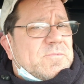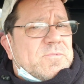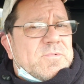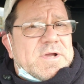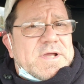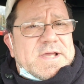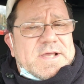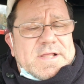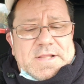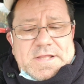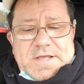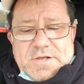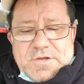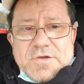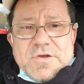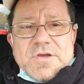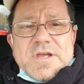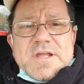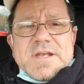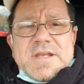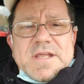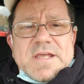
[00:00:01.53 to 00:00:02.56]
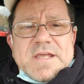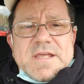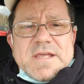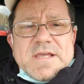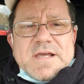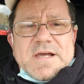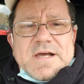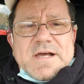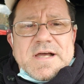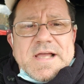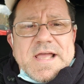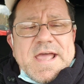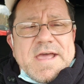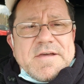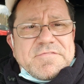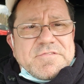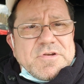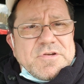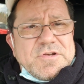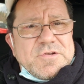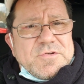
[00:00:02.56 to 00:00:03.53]
Well, a good uh,
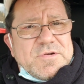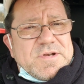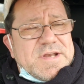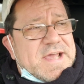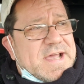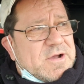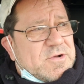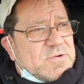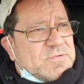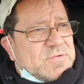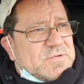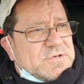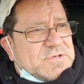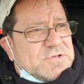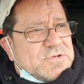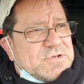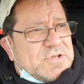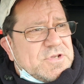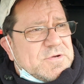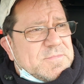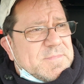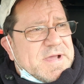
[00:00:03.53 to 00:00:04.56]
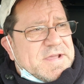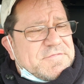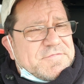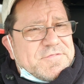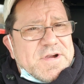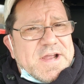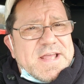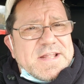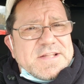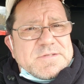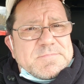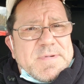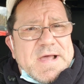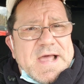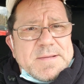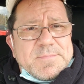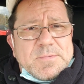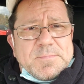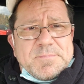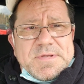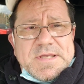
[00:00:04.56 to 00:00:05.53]
afternoon now to you, my friends.
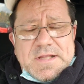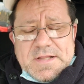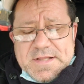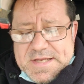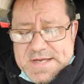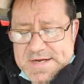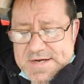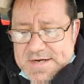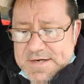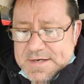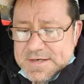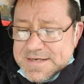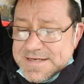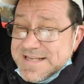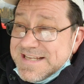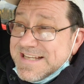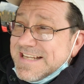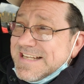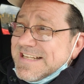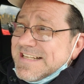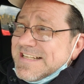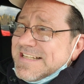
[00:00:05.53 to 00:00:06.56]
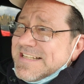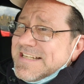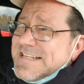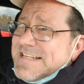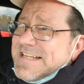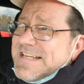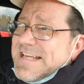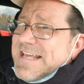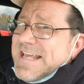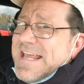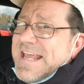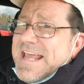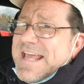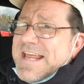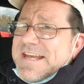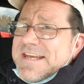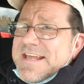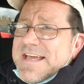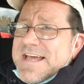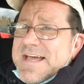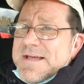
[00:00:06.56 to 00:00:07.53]
Bible Bill here.
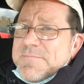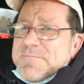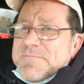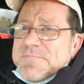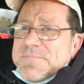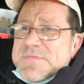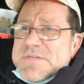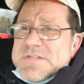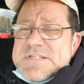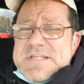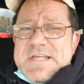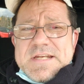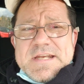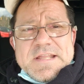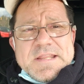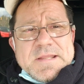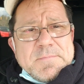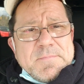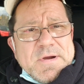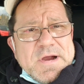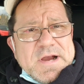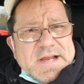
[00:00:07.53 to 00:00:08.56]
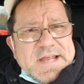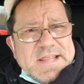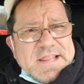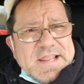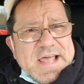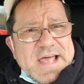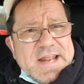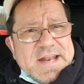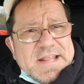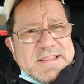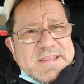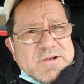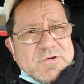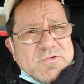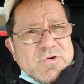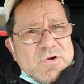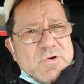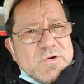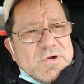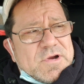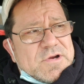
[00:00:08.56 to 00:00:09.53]
And um, sitting in the parking lot at the
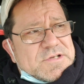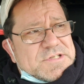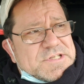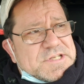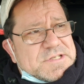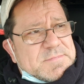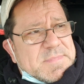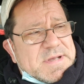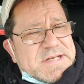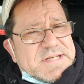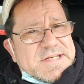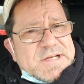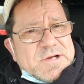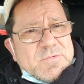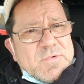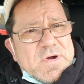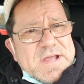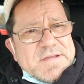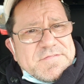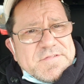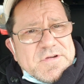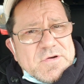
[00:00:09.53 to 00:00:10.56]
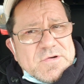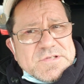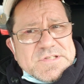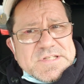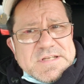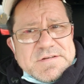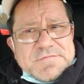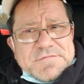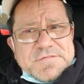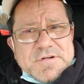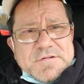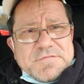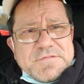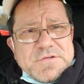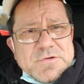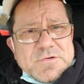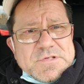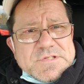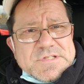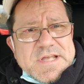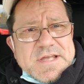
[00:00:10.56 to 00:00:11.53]
Kroger's as my dear wife goes in for a
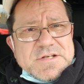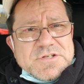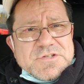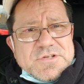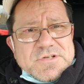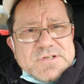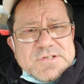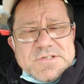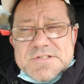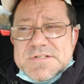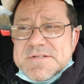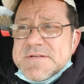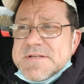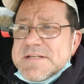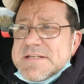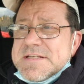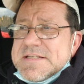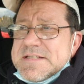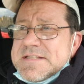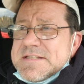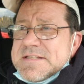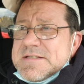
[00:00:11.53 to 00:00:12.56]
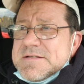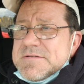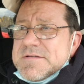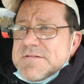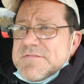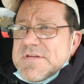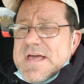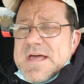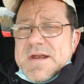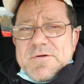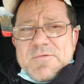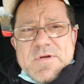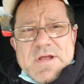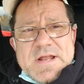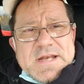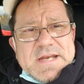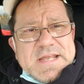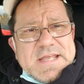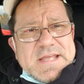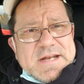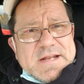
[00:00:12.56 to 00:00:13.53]
few essentials. We've got to
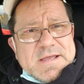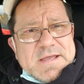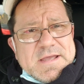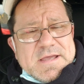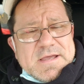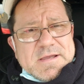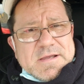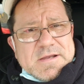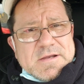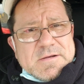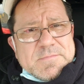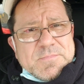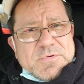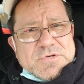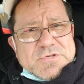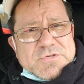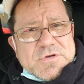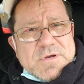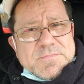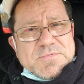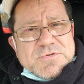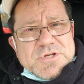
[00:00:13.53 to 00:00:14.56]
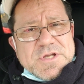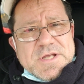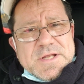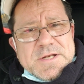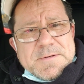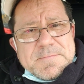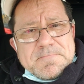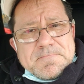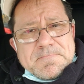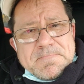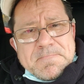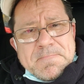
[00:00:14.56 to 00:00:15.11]
run and get a, a prescription.